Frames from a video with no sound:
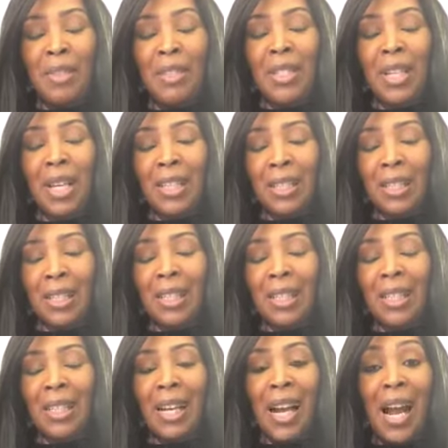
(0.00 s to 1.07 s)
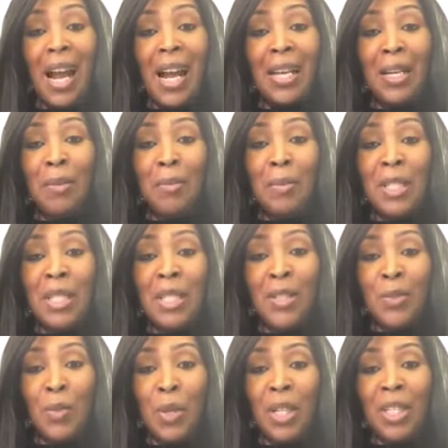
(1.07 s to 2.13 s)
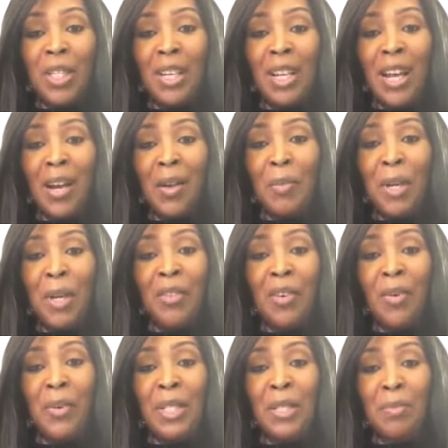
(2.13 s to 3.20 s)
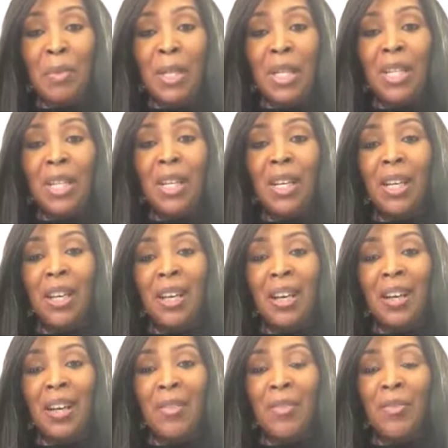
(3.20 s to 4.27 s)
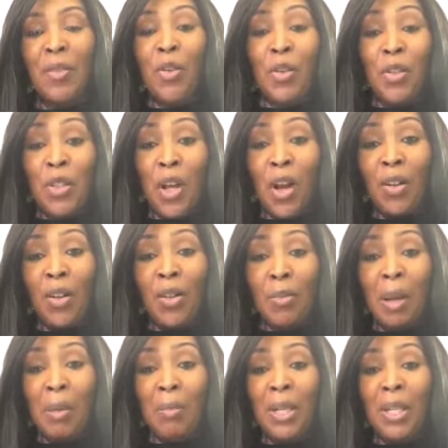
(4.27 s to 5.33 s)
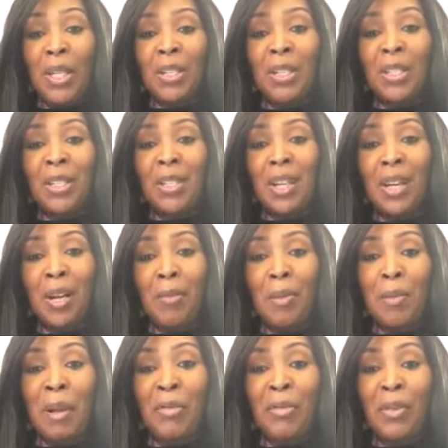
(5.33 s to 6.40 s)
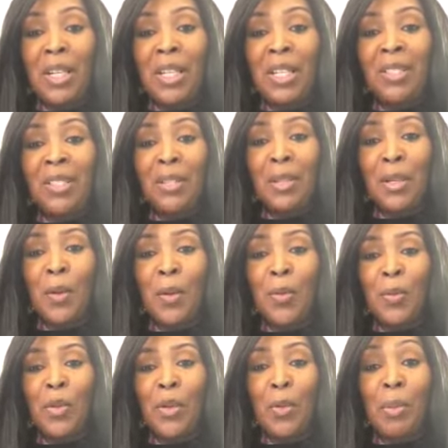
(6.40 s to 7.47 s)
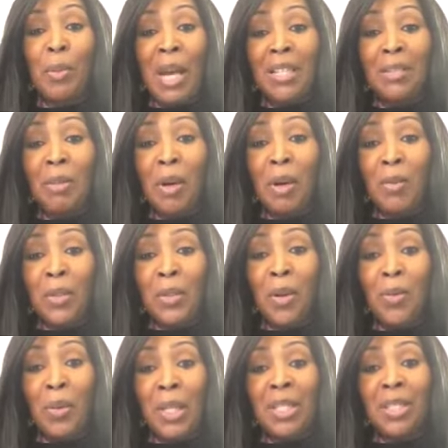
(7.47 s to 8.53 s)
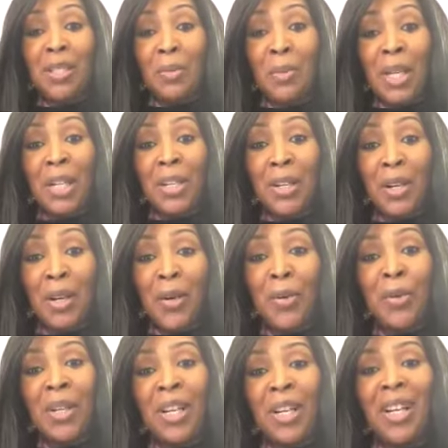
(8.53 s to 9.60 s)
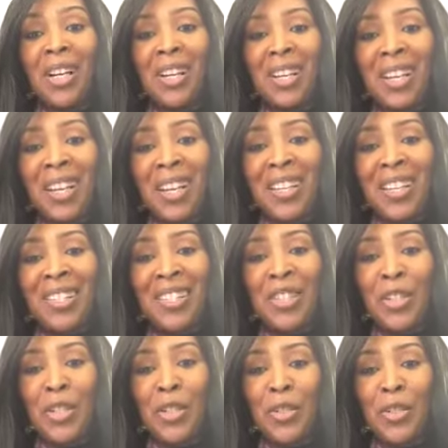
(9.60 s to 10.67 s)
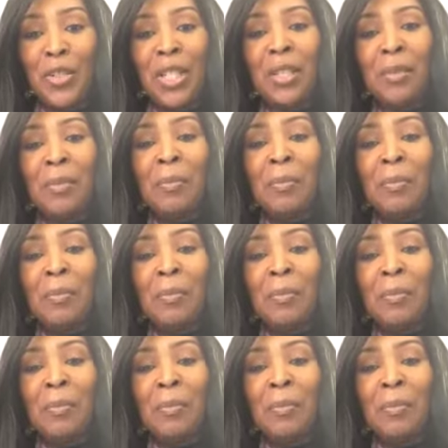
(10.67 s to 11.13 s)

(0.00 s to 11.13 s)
Technically, like I am 6'1" now, but I've always been taller than my peers and my friends. So, basketball was always the way to go traditionally.